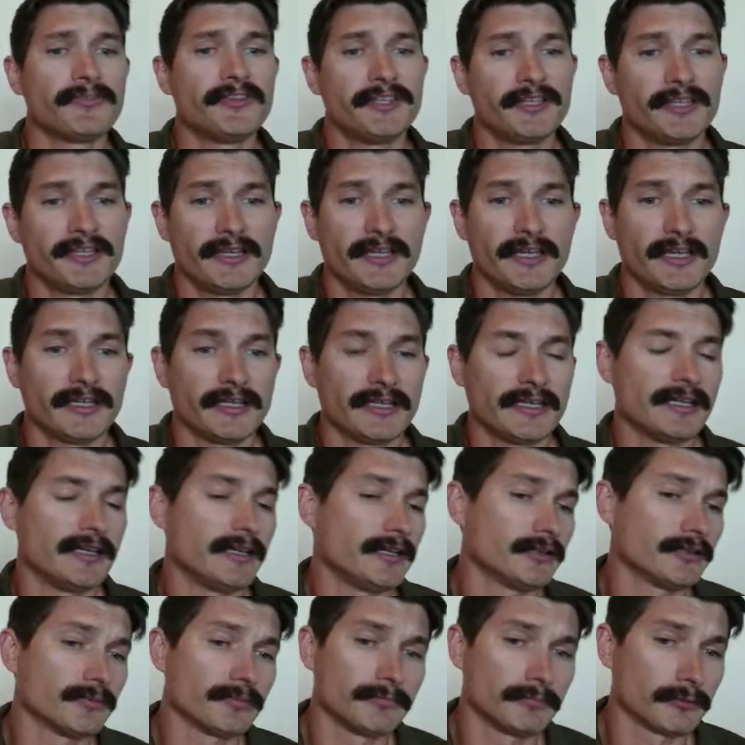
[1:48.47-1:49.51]
then
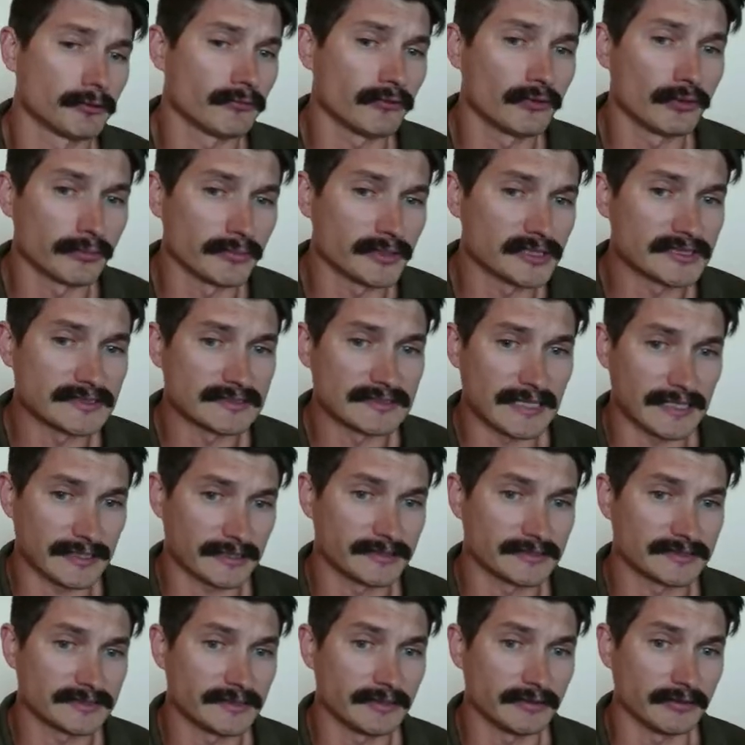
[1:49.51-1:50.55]
your performance is
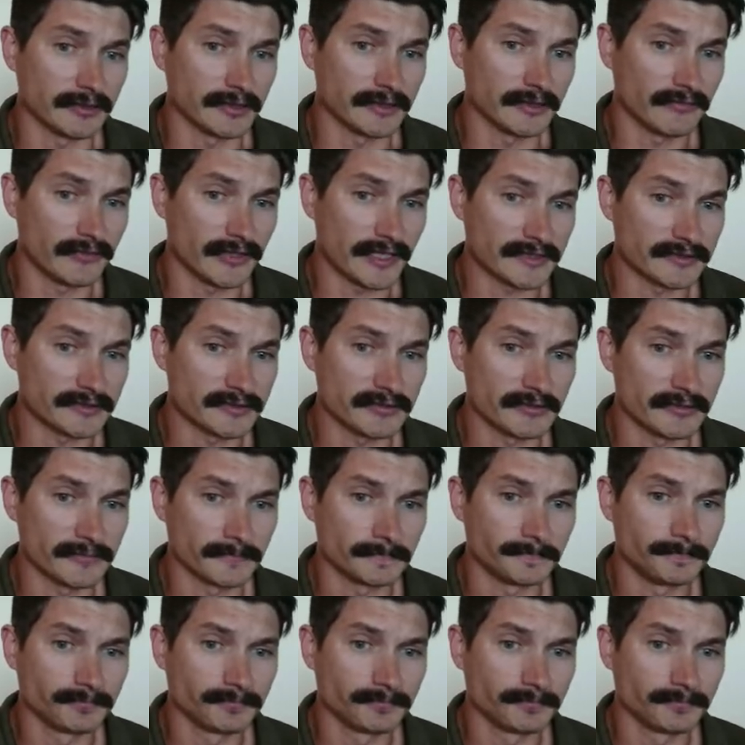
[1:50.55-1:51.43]
not going to scale any faster.